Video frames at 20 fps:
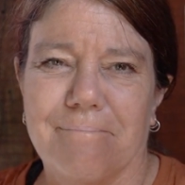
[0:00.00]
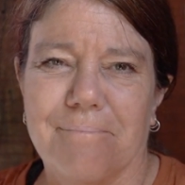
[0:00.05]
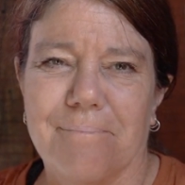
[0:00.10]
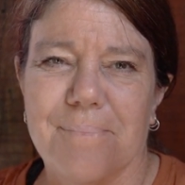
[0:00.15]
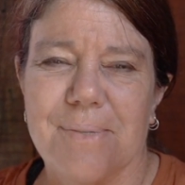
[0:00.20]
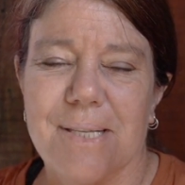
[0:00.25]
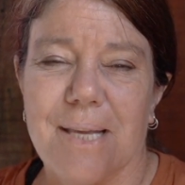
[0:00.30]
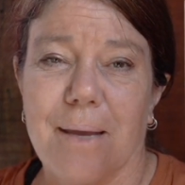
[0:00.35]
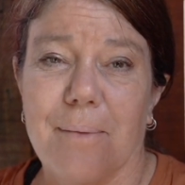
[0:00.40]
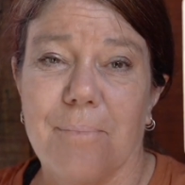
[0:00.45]

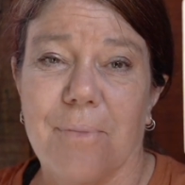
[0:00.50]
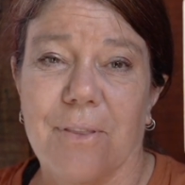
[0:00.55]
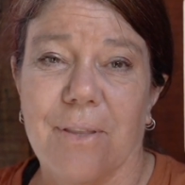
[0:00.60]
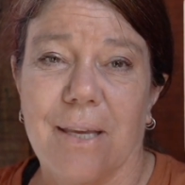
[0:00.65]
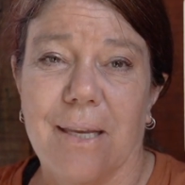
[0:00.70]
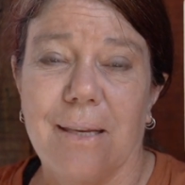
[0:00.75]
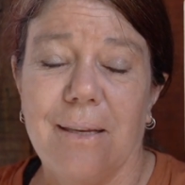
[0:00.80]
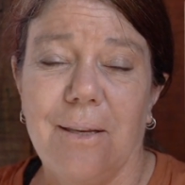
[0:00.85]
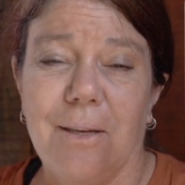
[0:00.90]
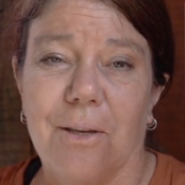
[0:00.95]

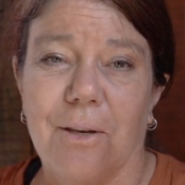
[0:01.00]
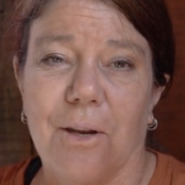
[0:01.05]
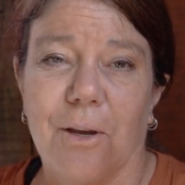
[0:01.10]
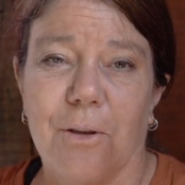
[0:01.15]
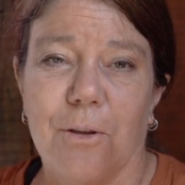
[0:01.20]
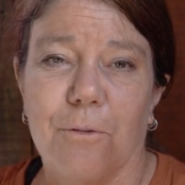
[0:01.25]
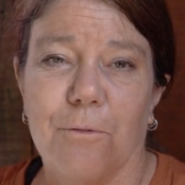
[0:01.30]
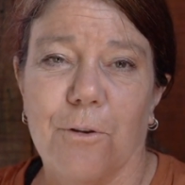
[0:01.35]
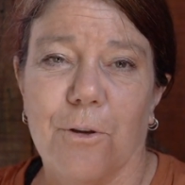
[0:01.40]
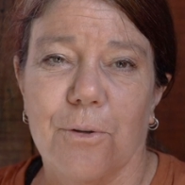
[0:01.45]
thing. You know,
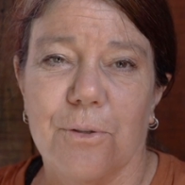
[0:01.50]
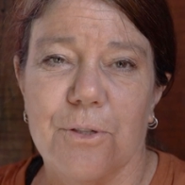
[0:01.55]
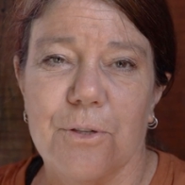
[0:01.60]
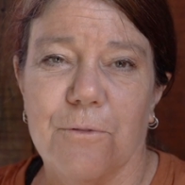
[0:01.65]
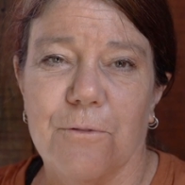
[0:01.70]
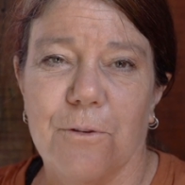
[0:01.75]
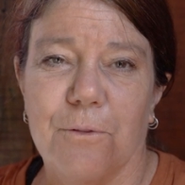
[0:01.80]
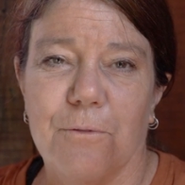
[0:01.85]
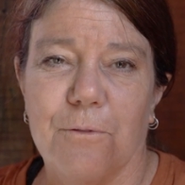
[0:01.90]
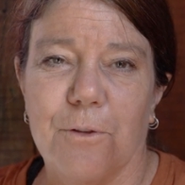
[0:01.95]
you've got
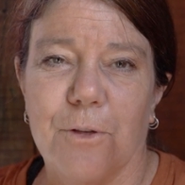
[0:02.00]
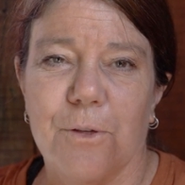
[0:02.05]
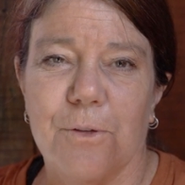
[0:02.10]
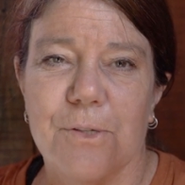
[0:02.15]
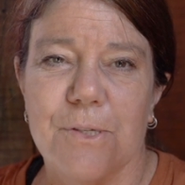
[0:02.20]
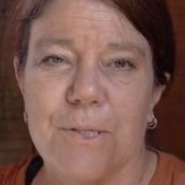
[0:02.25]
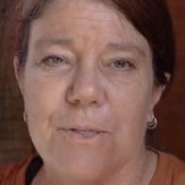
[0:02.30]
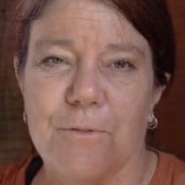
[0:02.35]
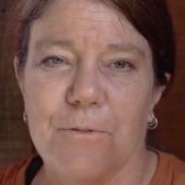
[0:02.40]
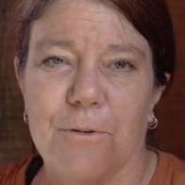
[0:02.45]
different
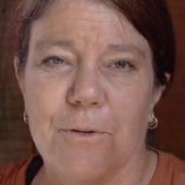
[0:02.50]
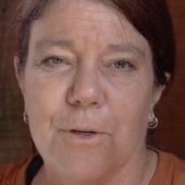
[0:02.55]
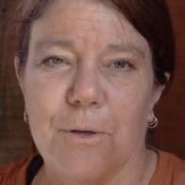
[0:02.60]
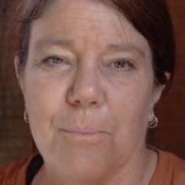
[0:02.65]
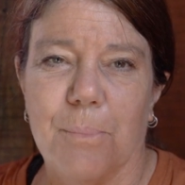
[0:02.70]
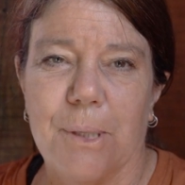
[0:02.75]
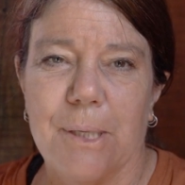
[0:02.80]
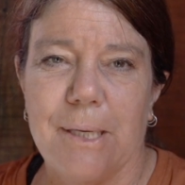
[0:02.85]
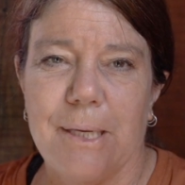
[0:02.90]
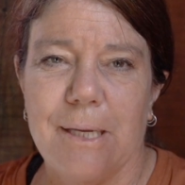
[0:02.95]
views, different
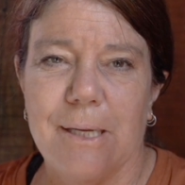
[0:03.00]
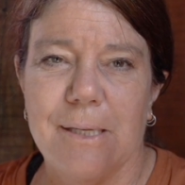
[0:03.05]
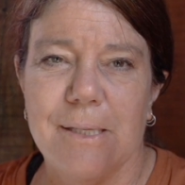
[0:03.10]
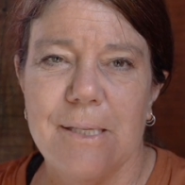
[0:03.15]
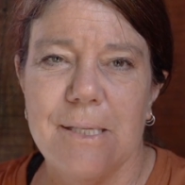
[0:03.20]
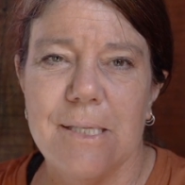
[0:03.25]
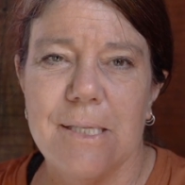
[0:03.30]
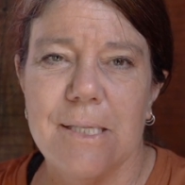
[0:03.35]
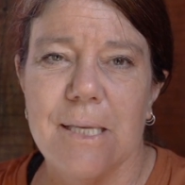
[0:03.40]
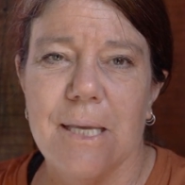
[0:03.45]

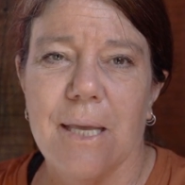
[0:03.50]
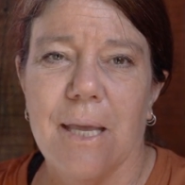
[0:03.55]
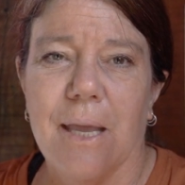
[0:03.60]
opinions.